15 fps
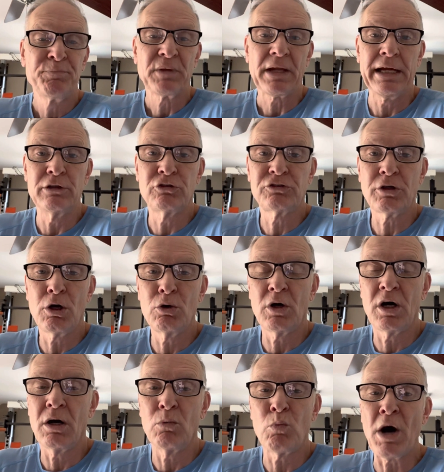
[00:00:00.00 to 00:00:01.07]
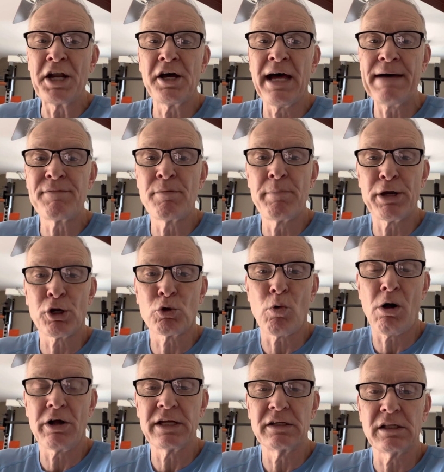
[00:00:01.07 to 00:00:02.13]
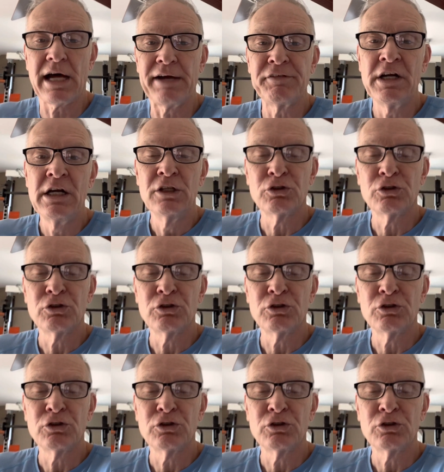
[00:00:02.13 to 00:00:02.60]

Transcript: And so, uh, why not have a better quality of life?